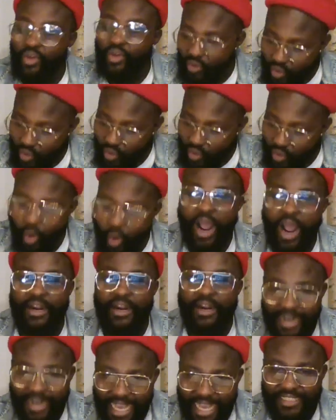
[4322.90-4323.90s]
Go and
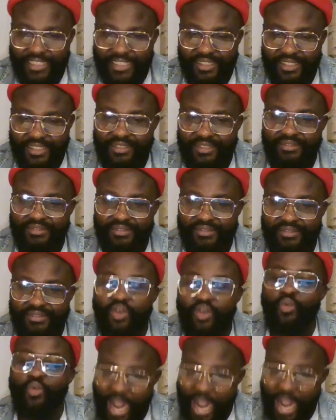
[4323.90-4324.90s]
relax.
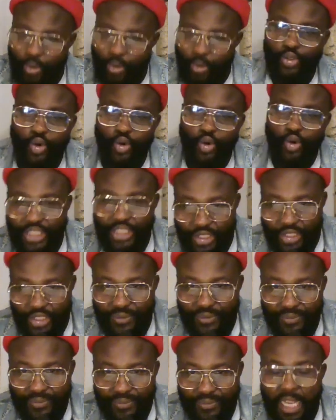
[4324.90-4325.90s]
We are going to continue.
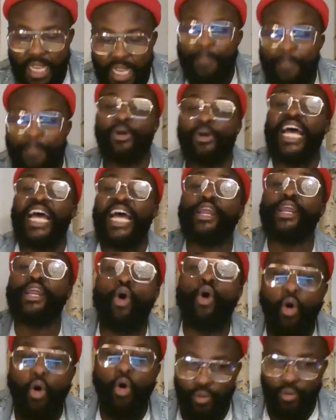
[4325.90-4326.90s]
But I
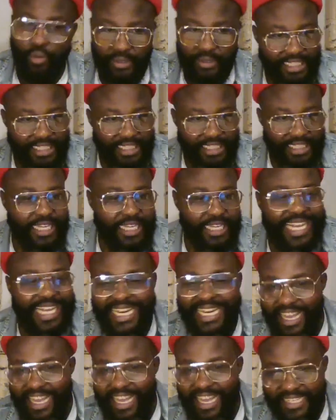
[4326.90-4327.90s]
know that he
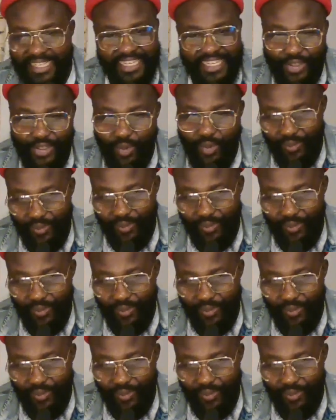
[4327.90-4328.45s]
can never say so.